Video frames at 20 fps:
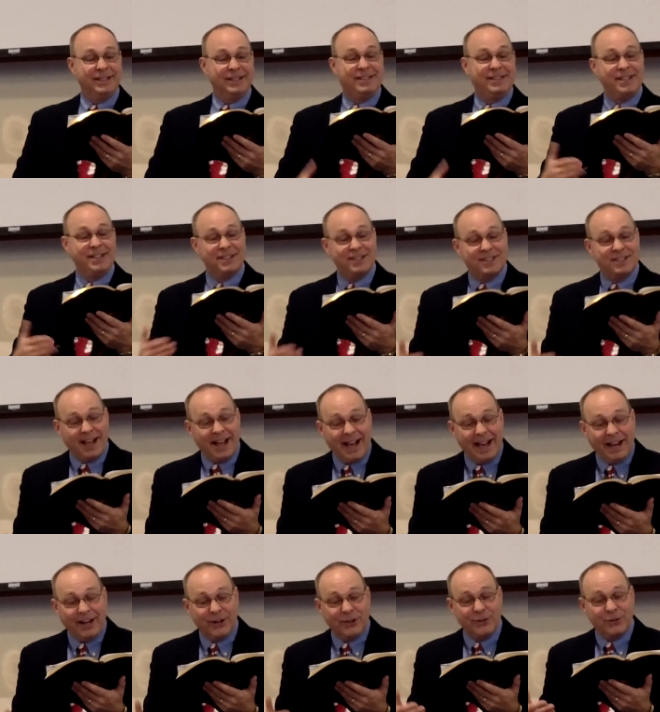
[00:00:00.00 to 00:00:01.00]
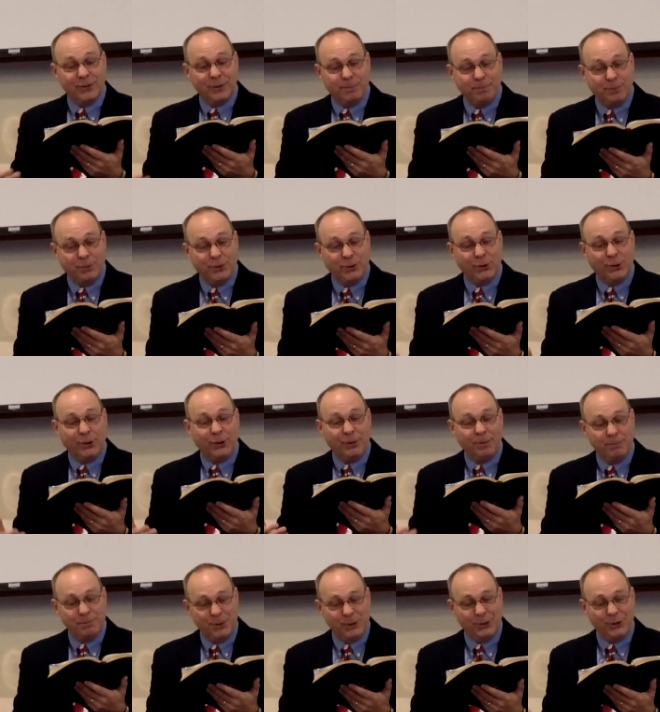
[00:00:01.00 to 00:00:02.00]
desire the pure
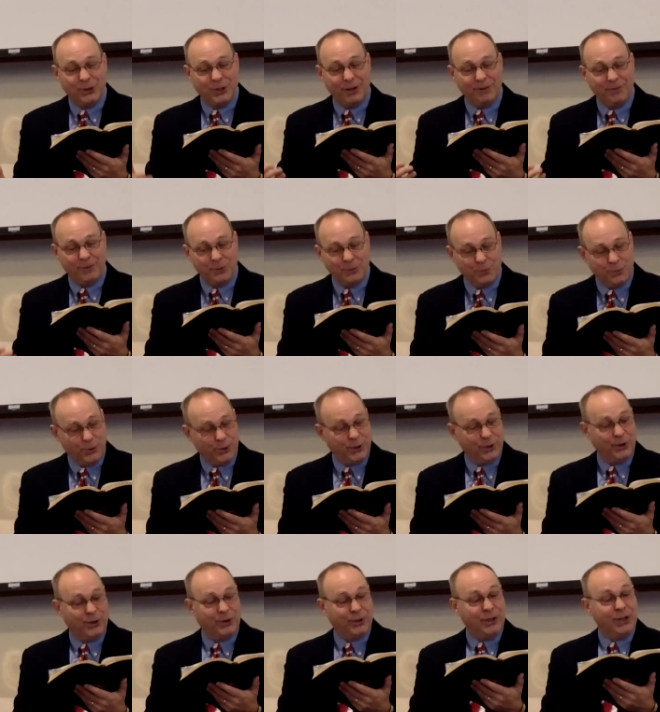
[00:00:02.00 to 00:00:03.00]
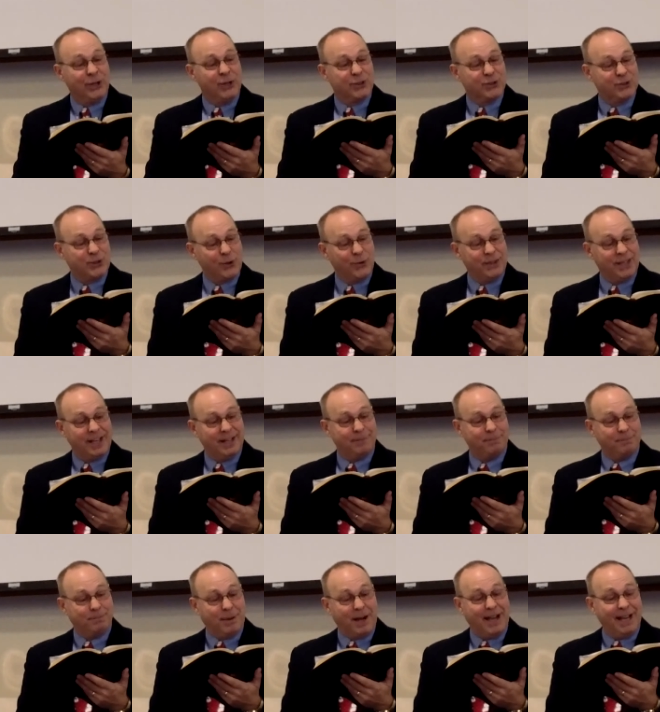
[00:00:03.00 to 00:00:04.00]
milk of the Word, so
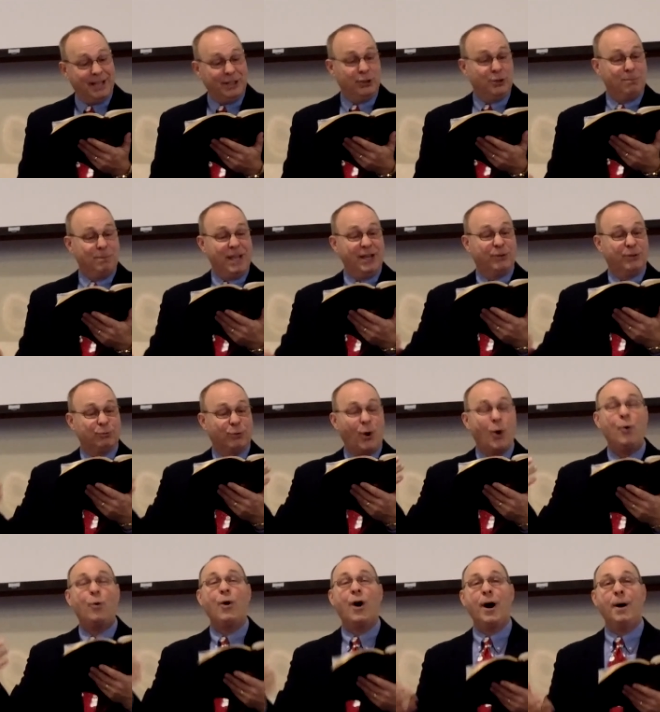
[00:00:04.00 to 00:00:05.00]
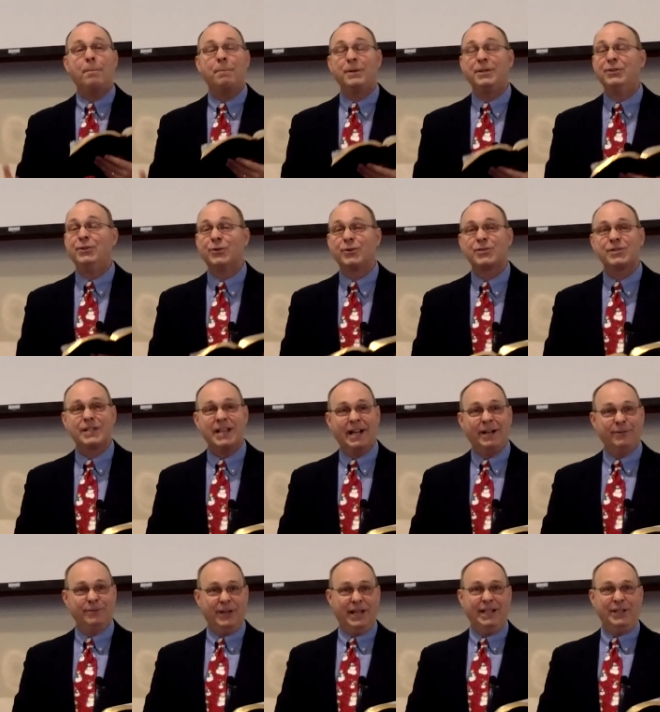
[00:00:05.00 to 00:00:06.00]
that by it you may grow up in your
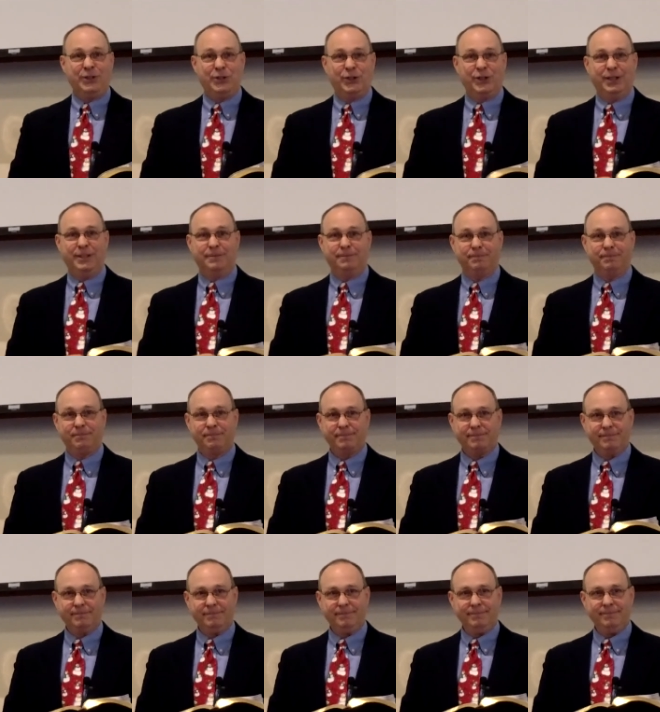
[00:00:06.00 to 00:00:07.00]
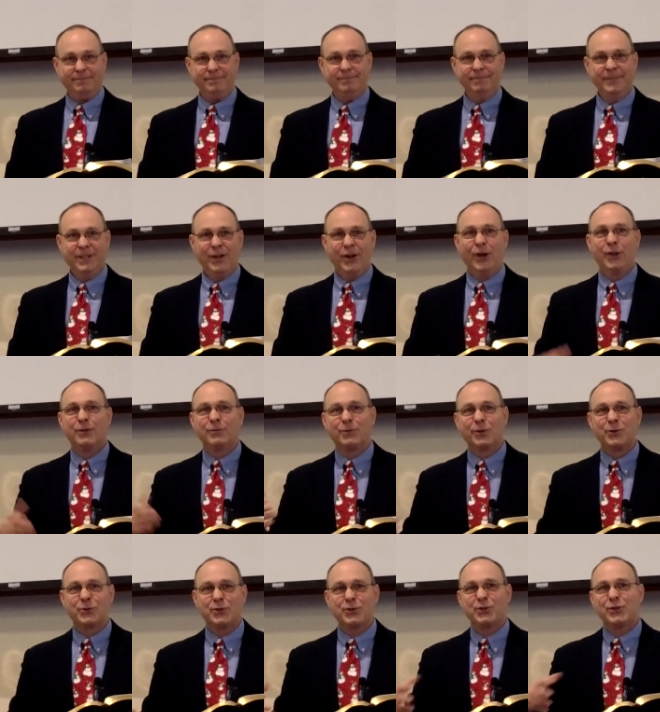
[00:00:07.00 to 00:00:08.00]
salvation." Other
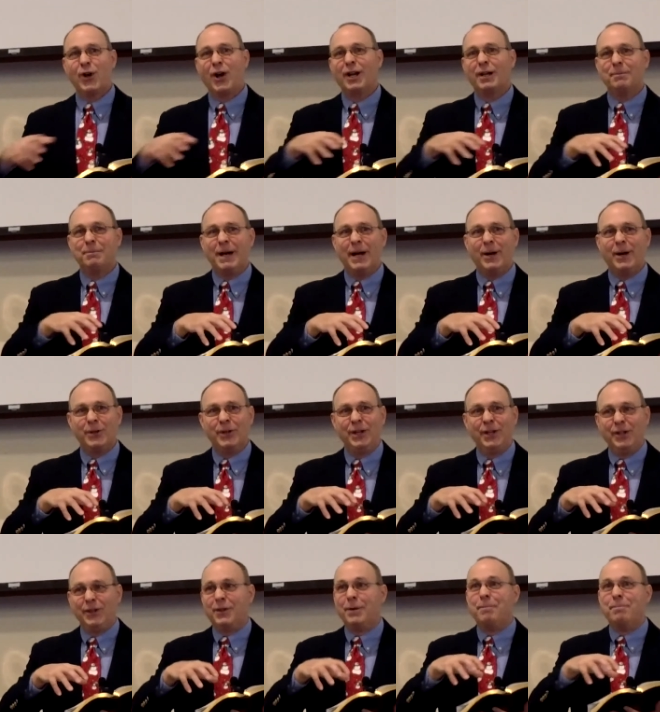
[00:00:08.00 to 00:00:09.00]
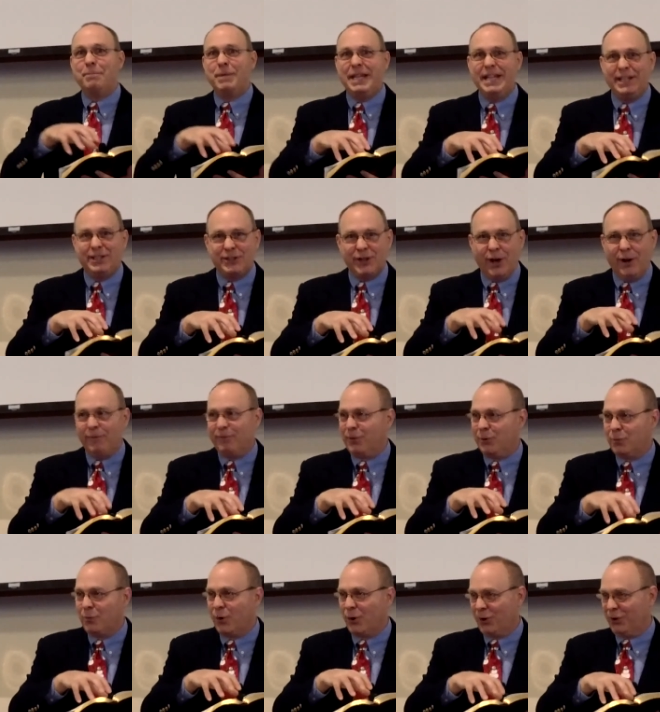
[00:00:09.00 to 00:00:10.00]
verses talk about the meat of the
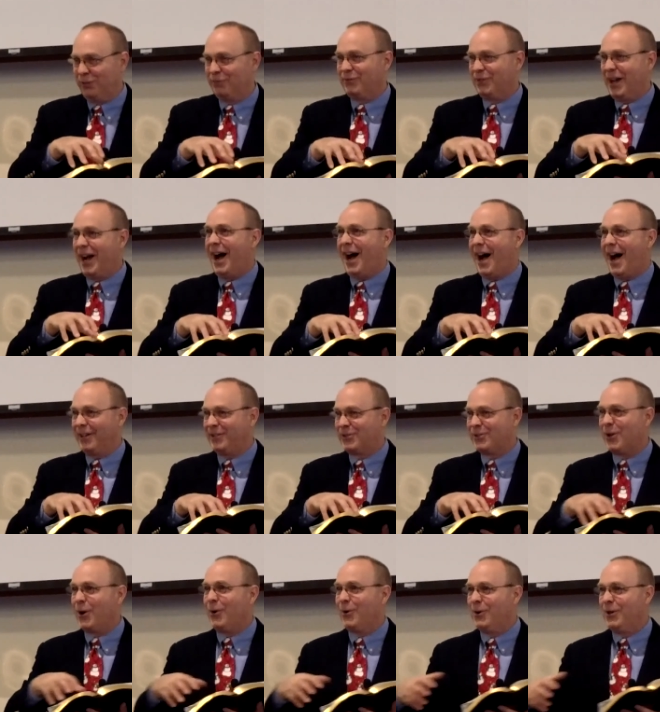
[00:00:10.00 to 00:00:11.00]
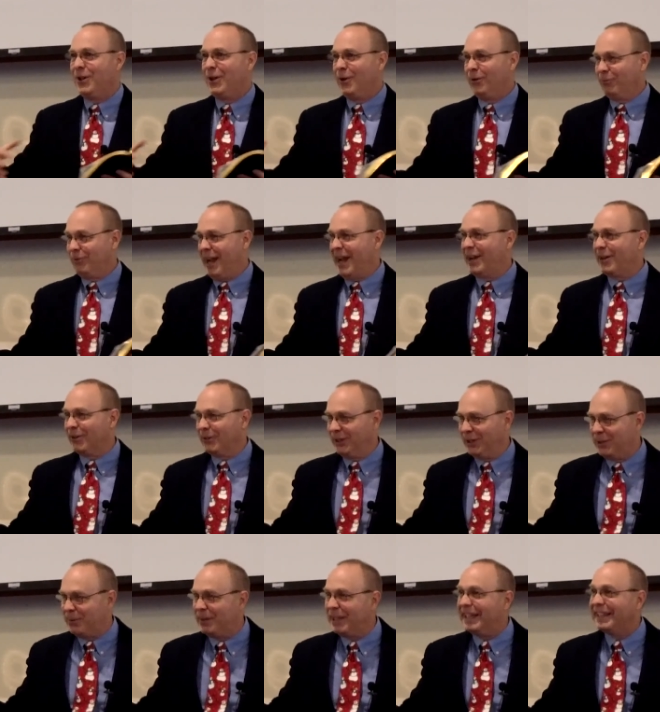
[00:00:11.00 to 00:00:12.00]
Word of God. So
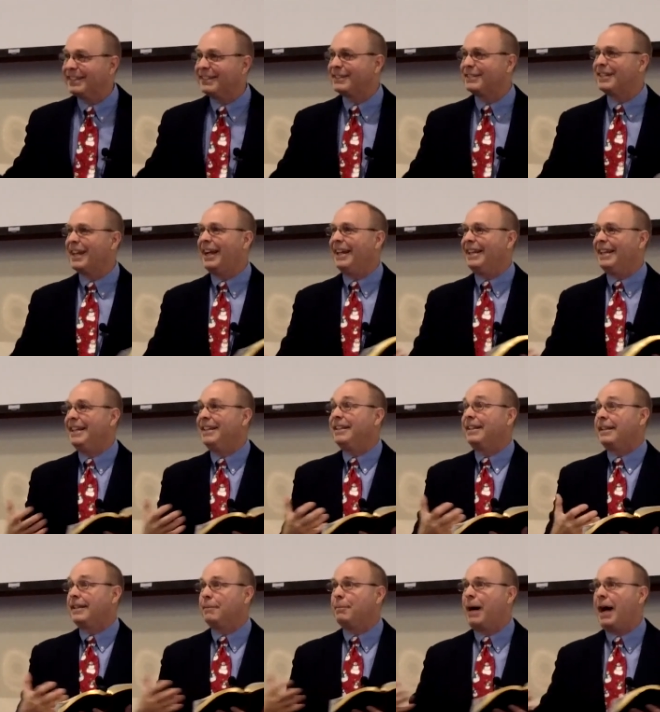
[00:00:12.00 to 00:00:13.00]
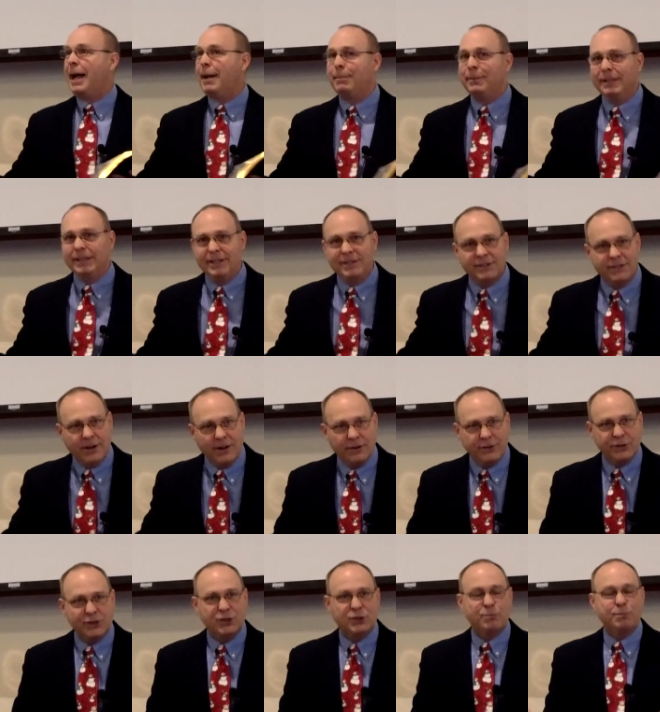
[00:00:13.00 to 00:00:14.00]
regularly we get this idea that the Bible is our
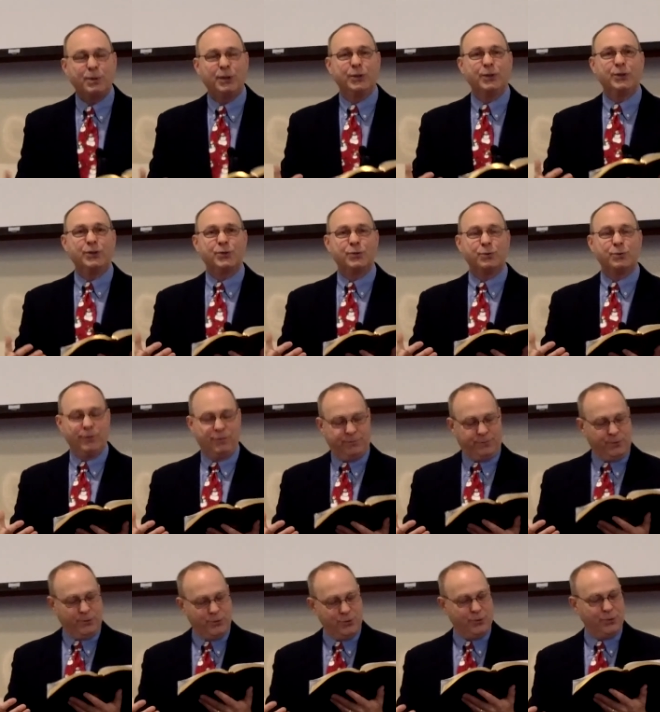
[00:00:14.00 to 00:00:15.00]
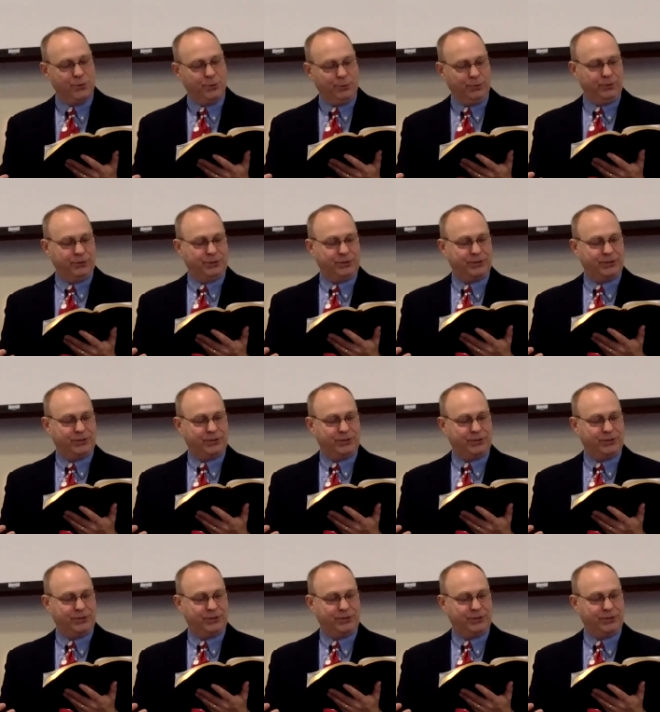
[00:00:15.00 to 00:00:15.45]
spiritual food.